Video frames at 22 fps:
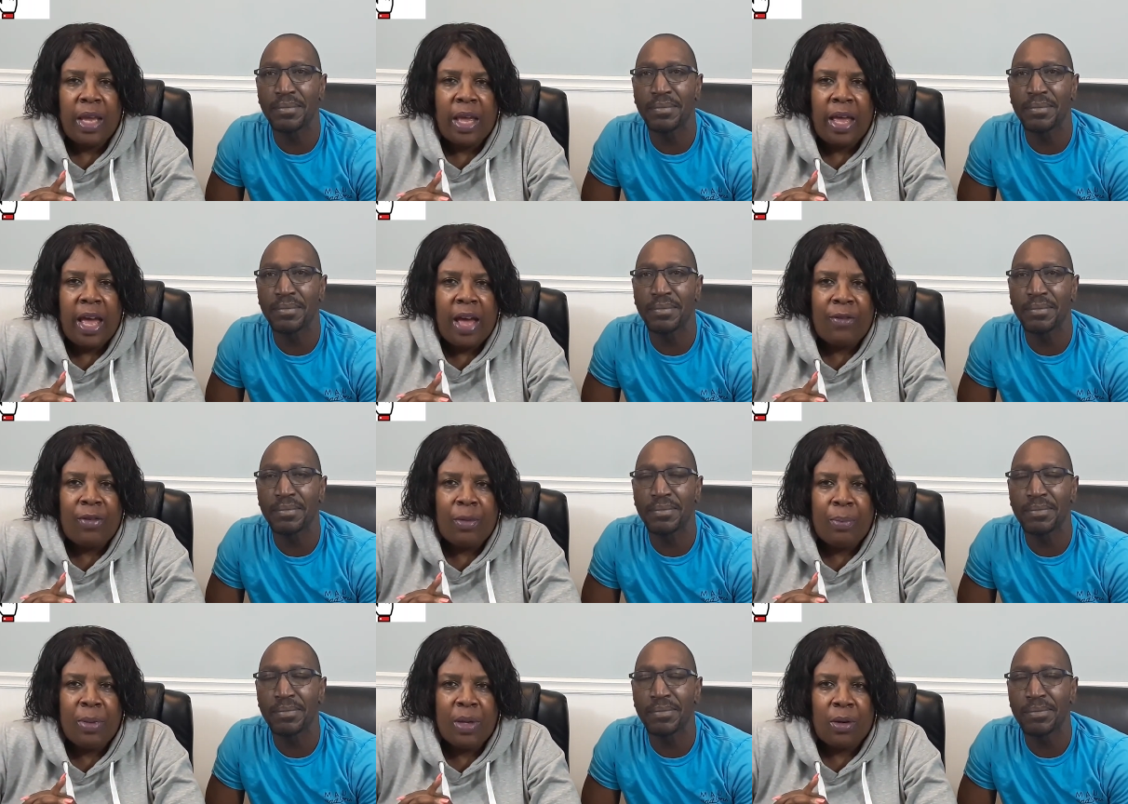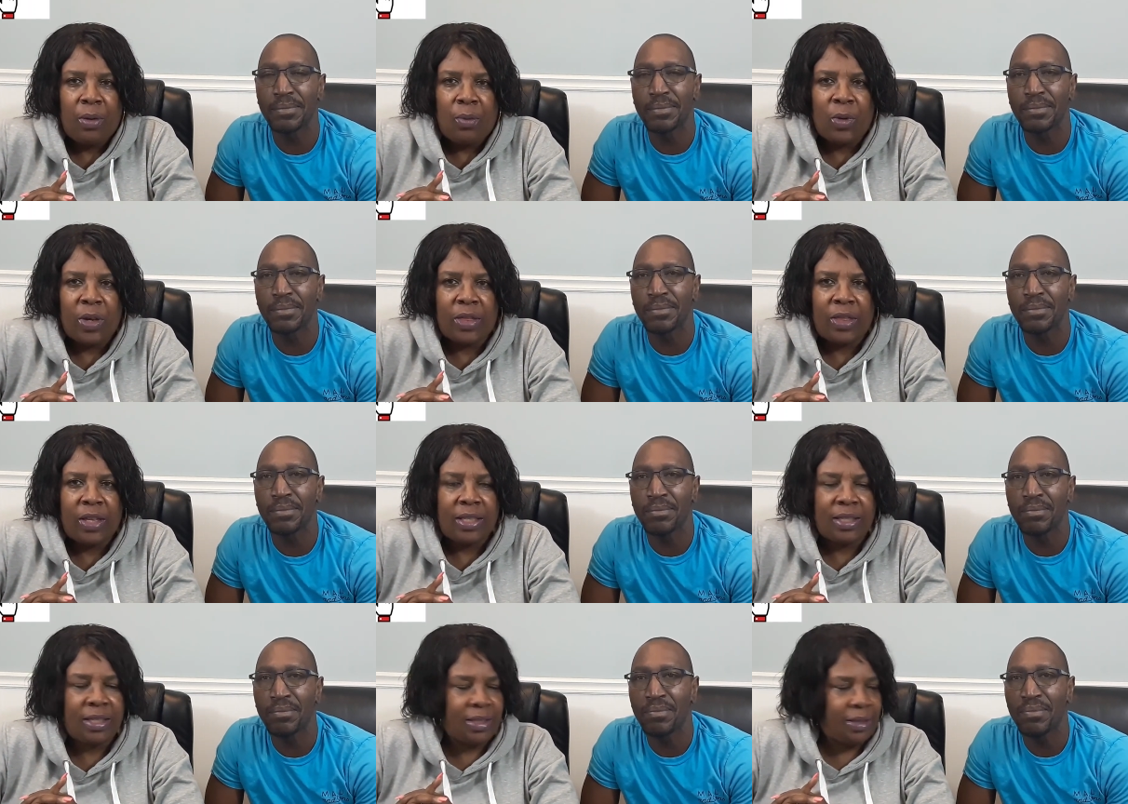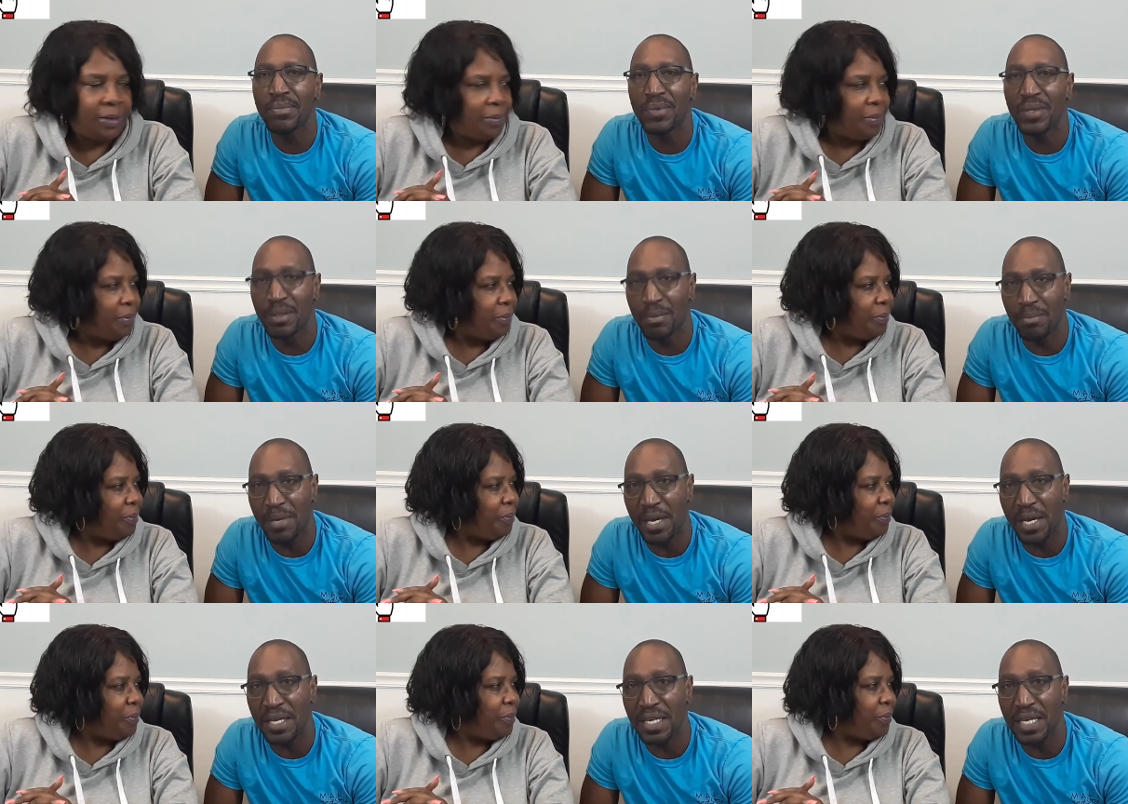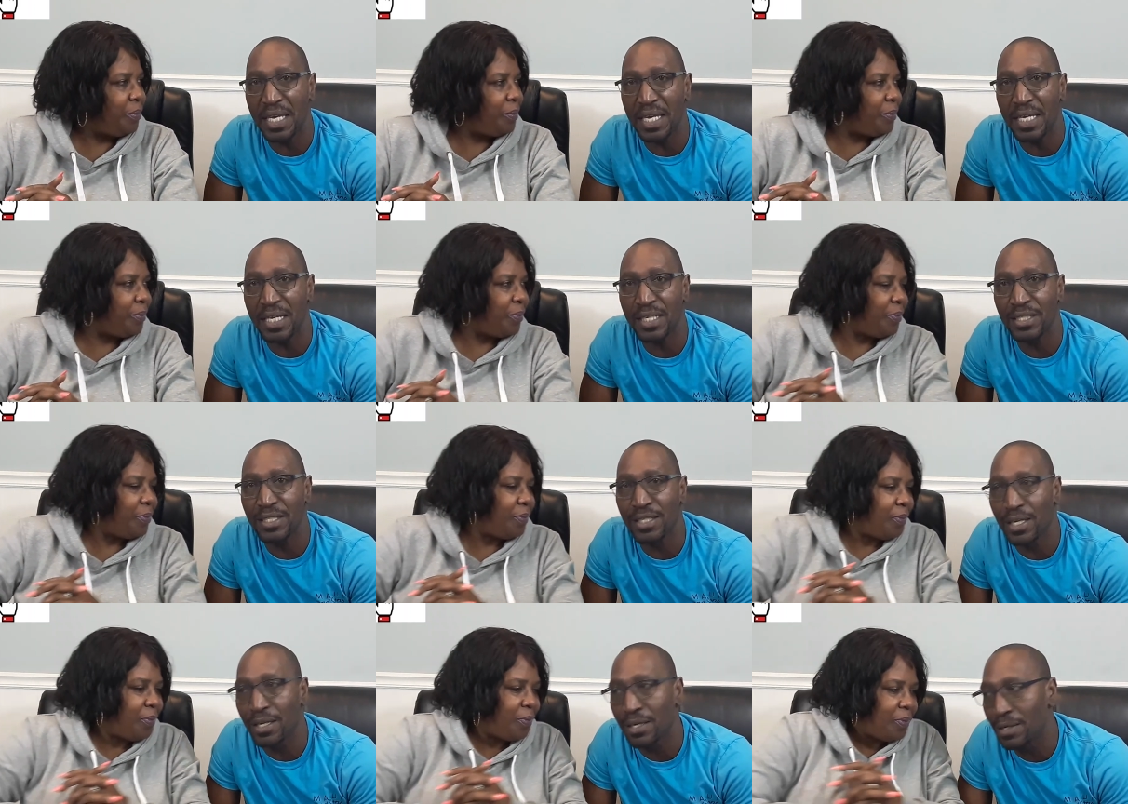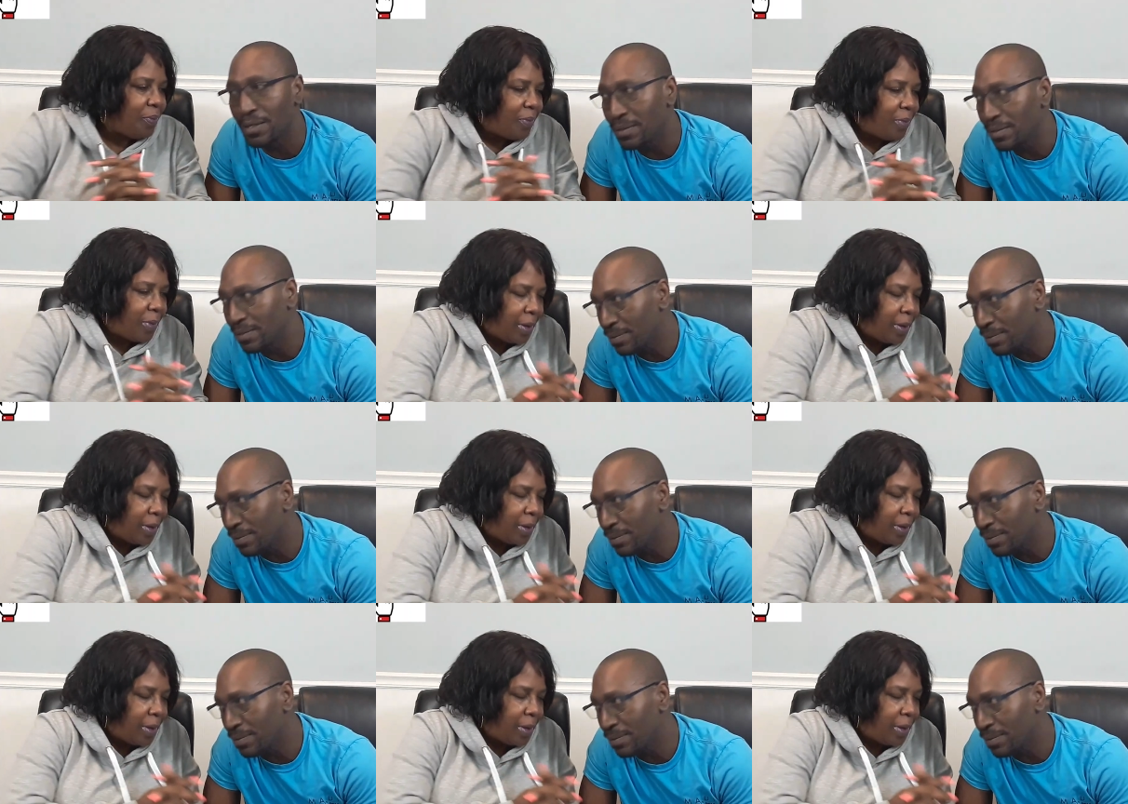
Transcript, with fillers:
Speaker 1: have a meal with us.
Speaker 2: Bow your heads, y'all.